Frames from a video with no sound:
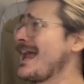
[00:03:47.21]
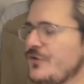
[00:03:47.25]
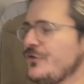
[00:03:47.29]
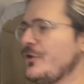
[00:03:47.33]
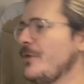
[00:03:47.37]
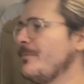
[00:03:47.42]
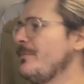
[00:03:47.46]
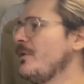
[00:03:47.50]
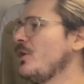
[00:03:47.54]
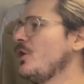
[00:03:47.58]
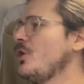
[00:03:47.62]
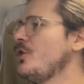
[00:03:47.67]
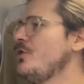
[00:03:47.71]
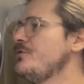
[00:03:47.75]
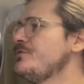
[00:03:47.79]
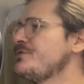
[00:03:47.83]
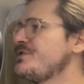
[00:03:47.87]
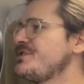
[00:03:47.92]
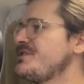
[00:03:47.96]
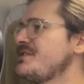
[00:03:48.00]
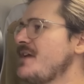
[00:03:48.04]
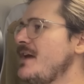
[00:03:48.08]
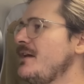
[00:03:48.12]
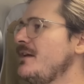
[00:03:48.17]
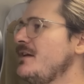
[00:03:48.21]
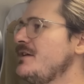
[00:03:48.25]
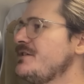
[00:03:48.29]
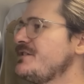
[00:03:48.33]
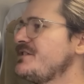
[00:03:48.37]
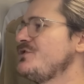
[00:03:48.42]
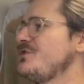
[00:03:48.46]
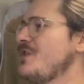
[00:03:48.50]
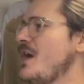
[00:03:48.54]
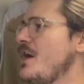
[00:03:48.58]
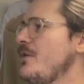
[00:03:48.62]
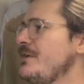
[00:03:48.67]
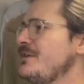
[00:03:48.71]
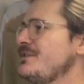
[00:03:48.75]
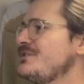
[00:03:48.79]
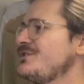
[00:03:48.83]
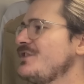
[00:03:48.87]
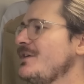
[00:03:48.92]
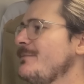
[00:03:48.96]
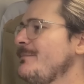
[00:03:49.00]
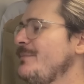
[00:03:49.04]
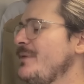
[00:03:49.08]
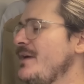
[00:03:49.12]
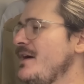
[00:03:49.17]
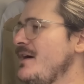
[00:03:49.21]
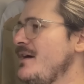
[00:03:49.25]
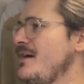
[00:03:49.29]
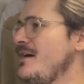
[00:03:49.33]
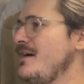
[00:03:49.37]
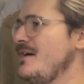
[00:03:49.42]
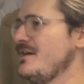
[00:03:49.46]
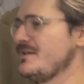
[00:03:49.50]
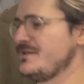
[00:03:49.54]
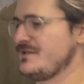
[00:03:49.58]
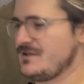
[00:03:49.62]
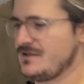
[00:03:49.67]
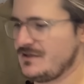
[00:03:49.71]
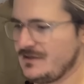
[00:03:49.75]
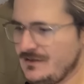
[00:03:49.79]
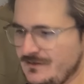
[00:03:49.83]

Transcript: The balloon cellar's going to burst.